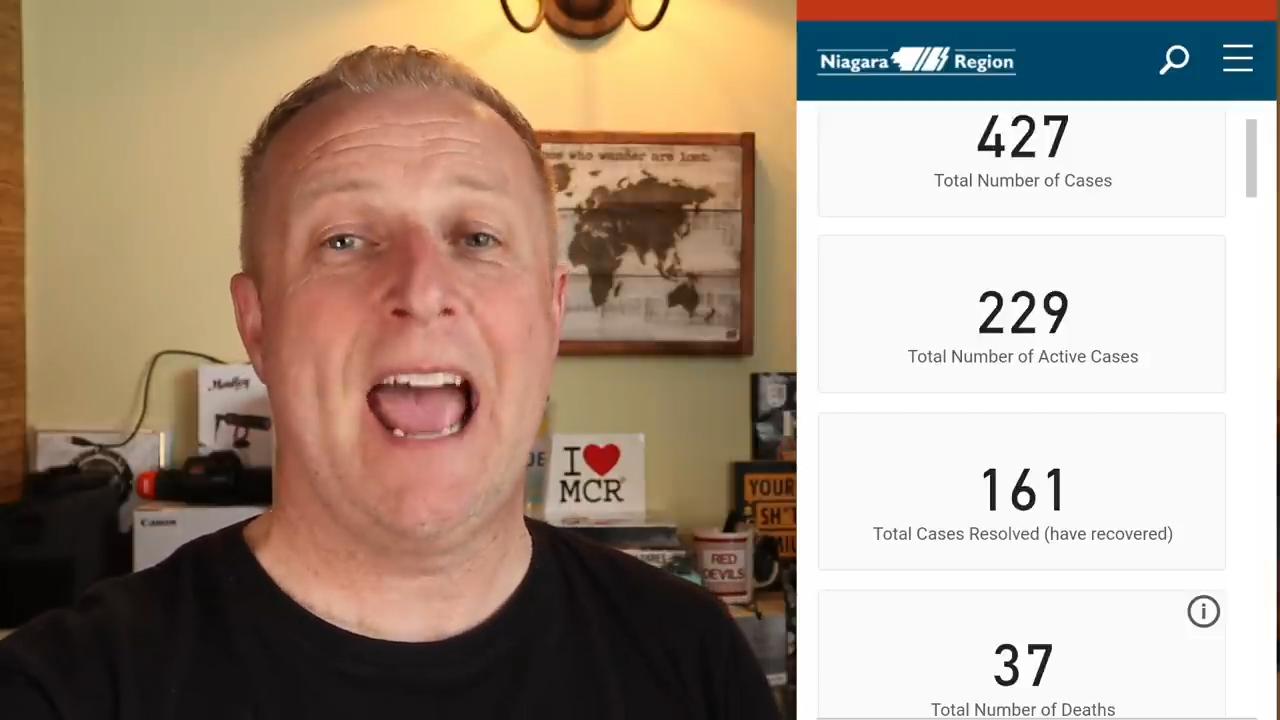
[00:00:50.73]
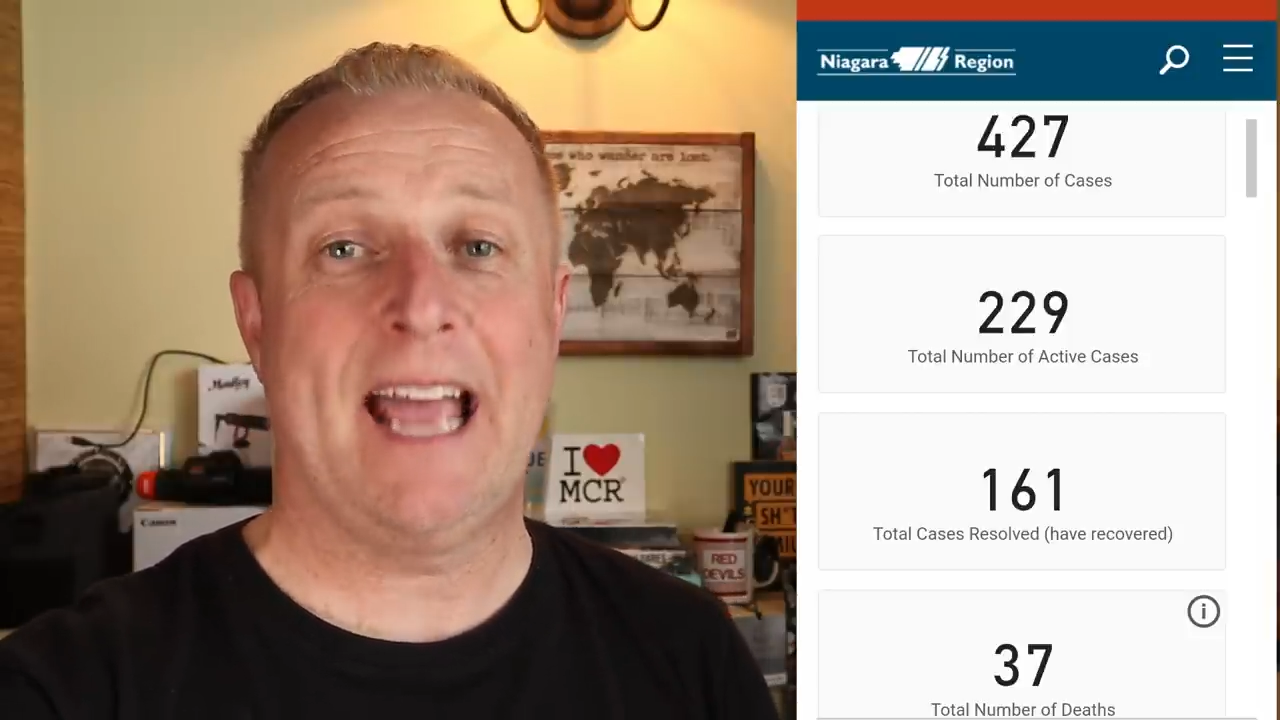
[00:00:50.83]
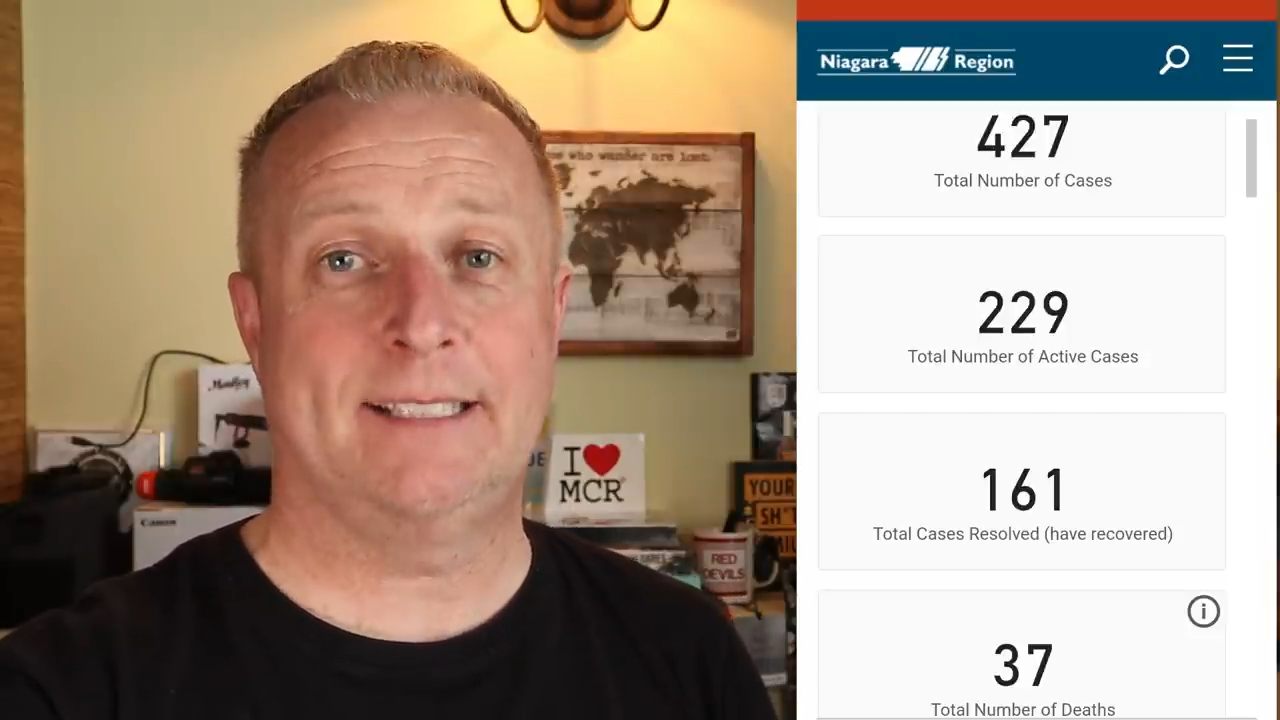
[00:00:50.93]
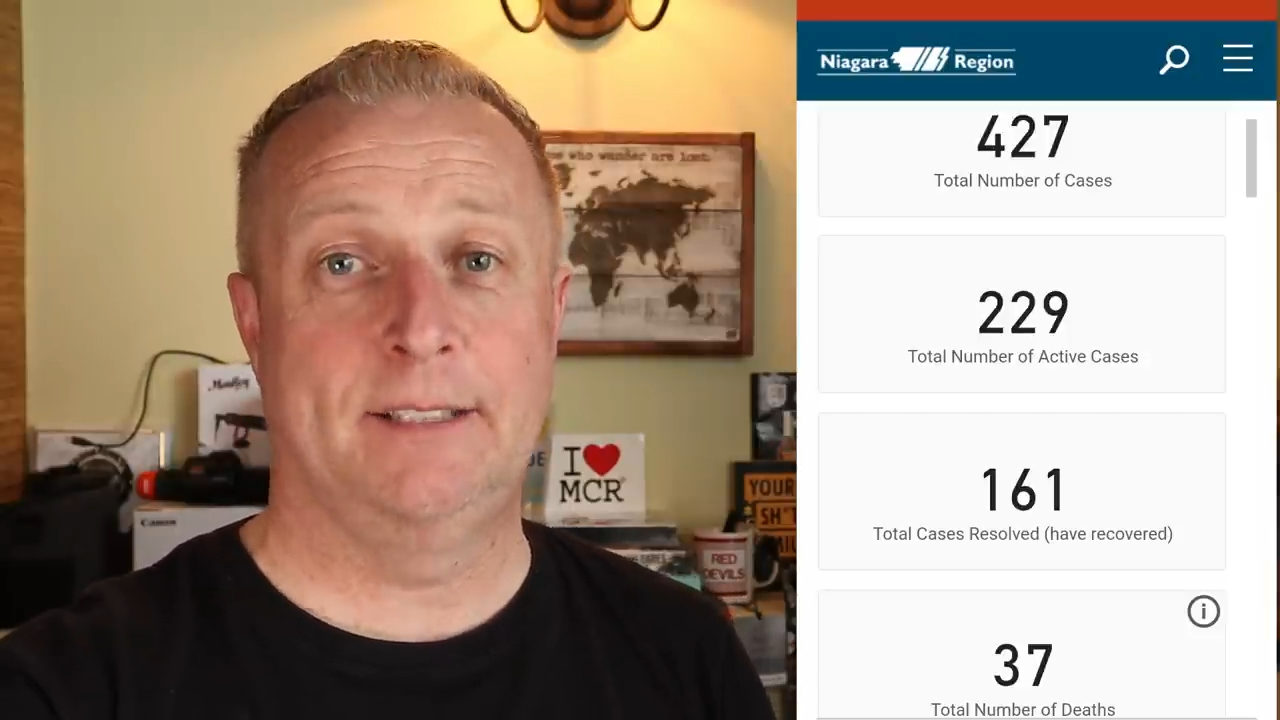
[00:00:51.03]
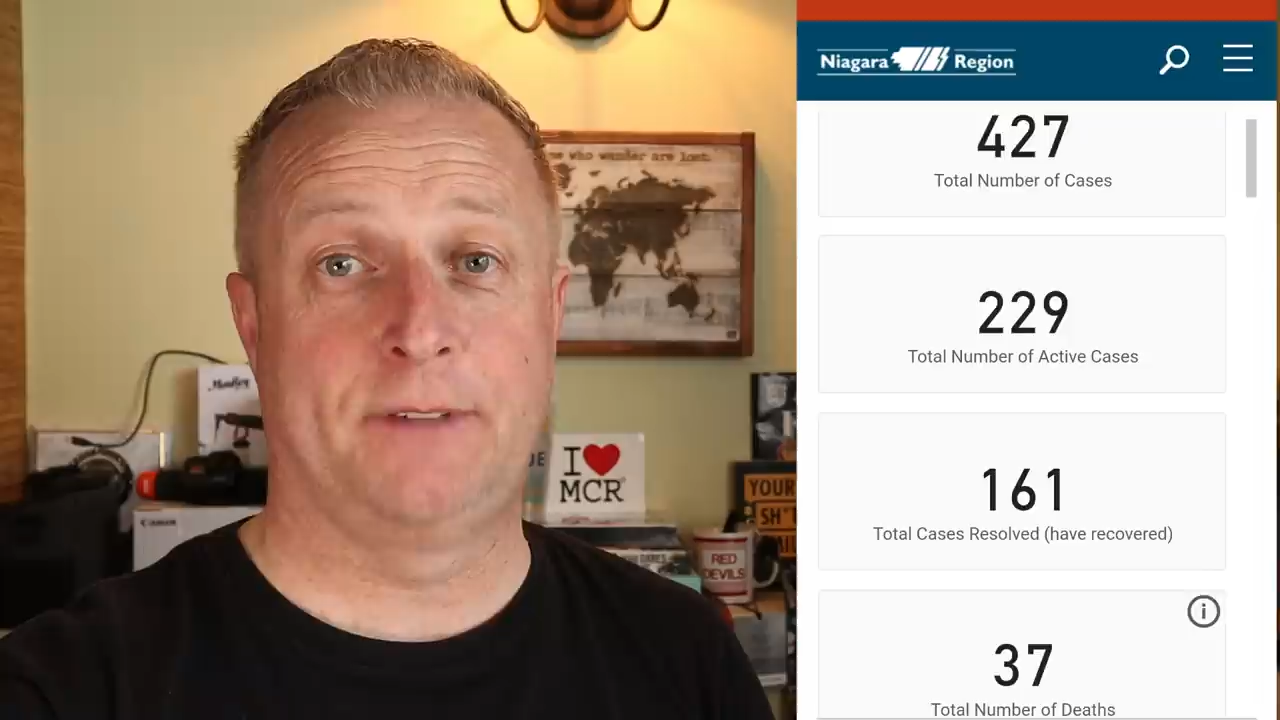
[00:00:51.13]

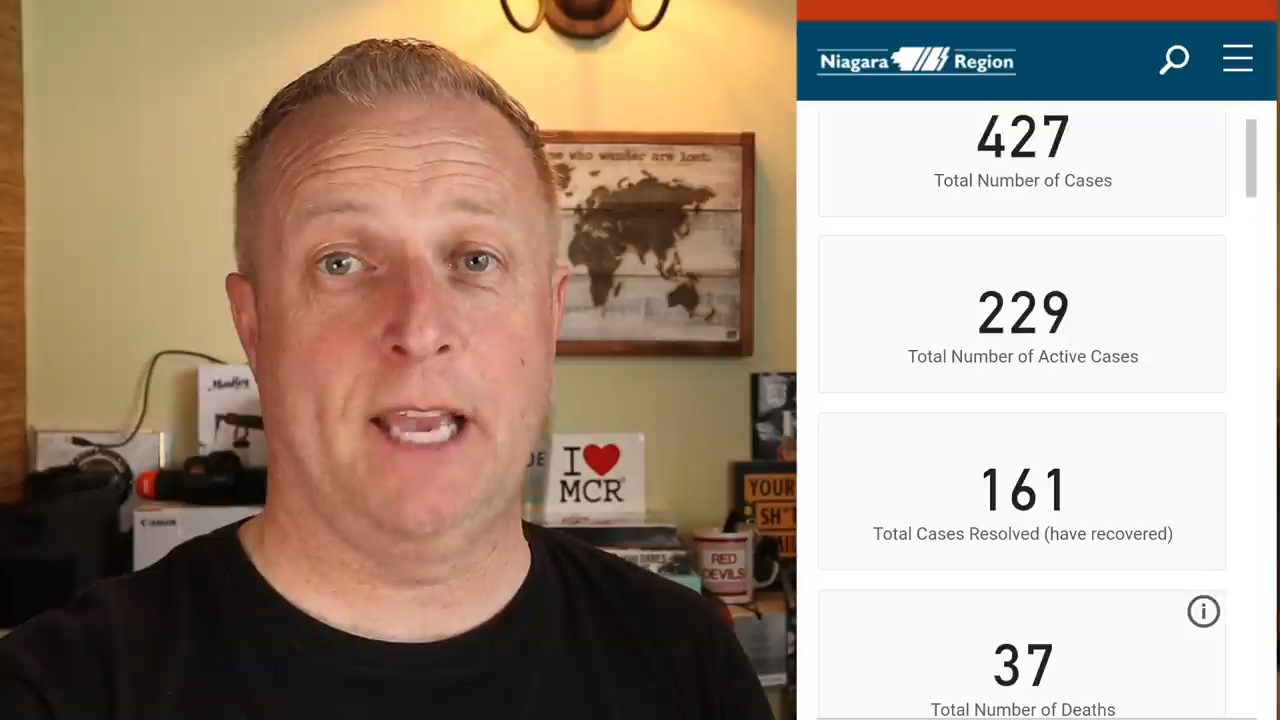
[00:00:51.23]
active